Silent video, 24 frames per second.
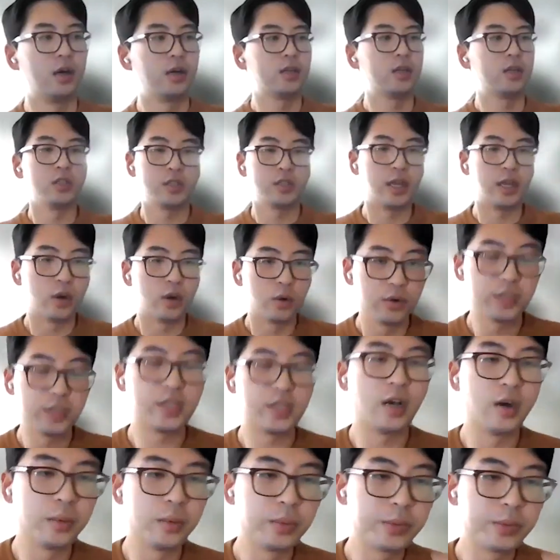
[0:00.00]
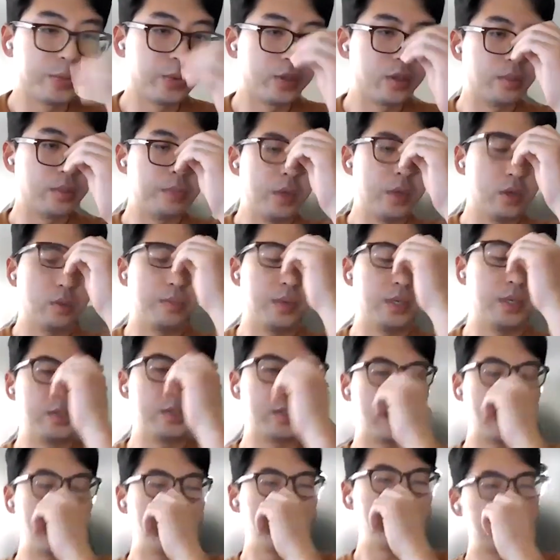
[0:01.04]
because uh, that always helps with the B two B
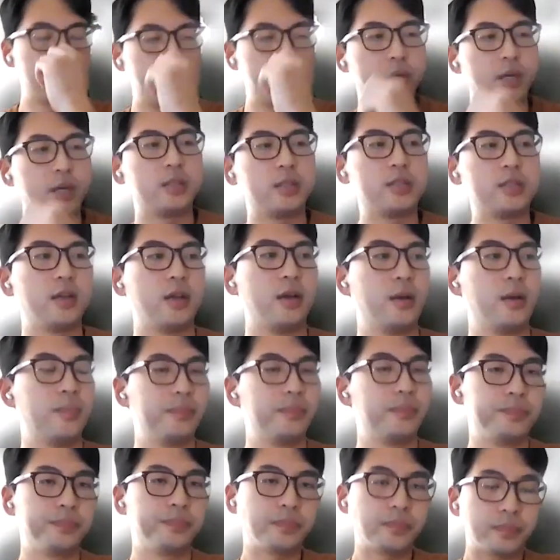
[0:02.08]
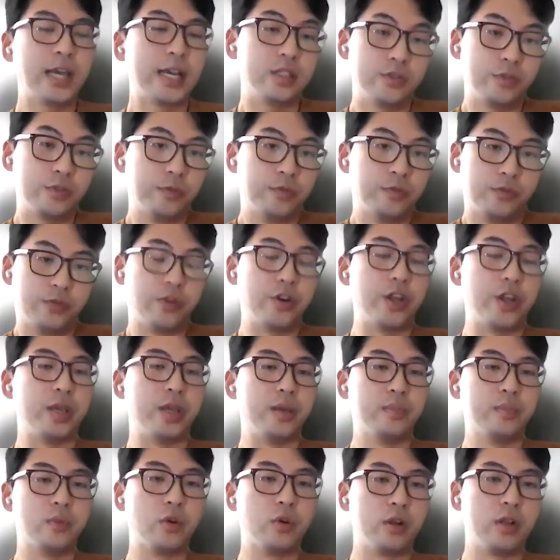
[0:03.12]
sales. But um, that's
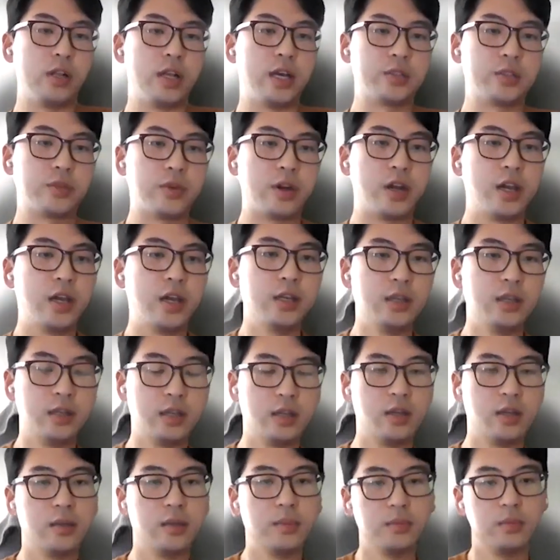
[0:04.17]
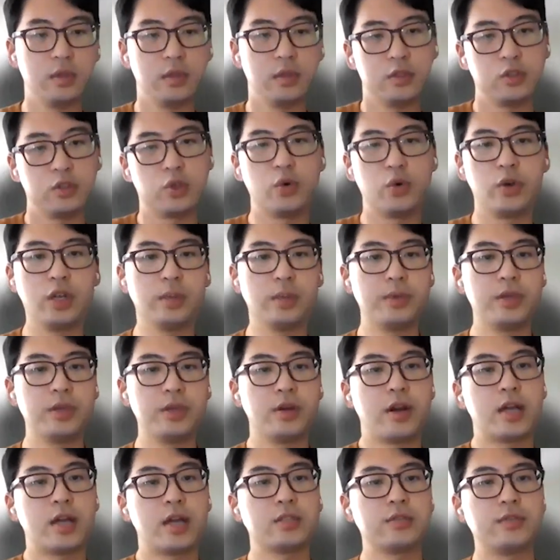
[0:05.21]
free, more or less, right? Um, joining P
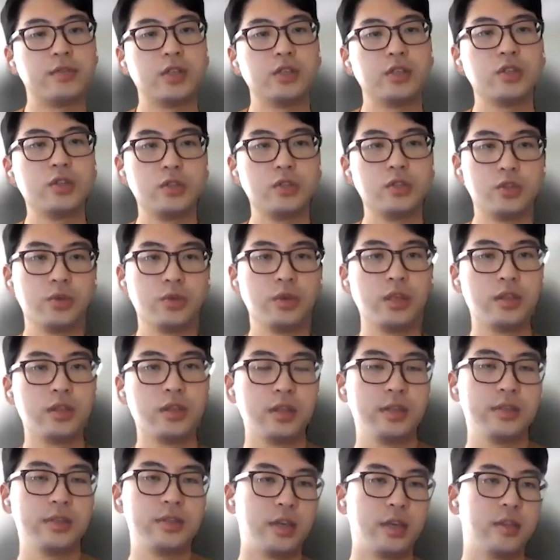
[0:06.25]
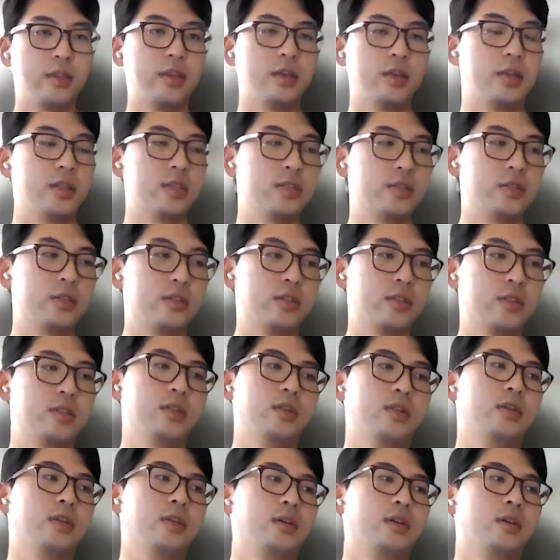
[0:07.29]
R activations, doing things like this,
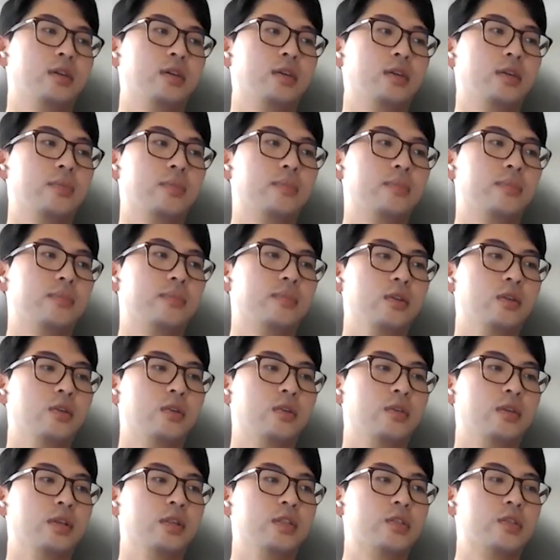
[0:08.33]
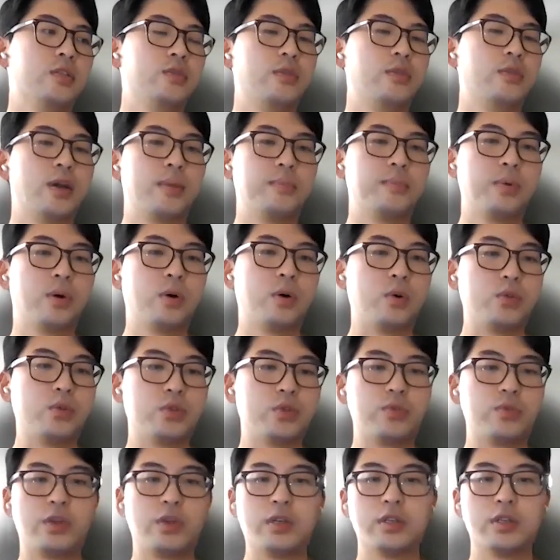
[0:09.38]
um, you know, Instagram
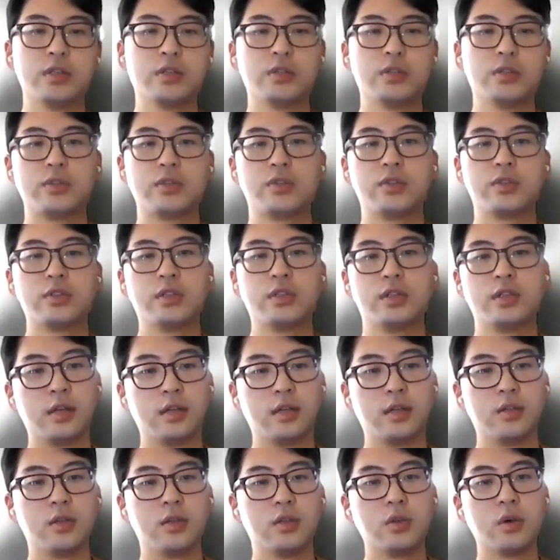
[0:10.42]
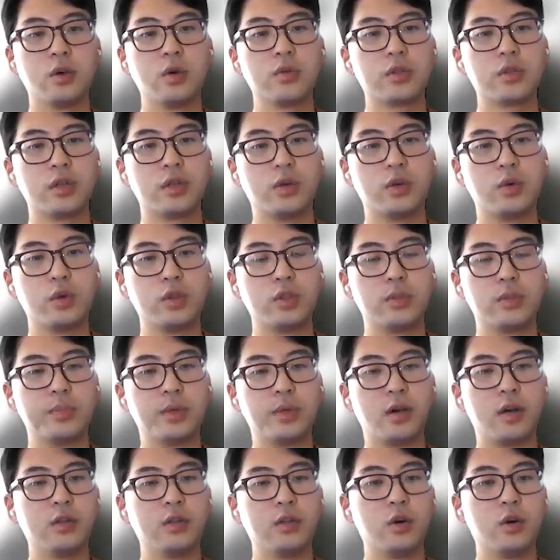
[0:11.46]
posts, reels, uh, th- those are going to be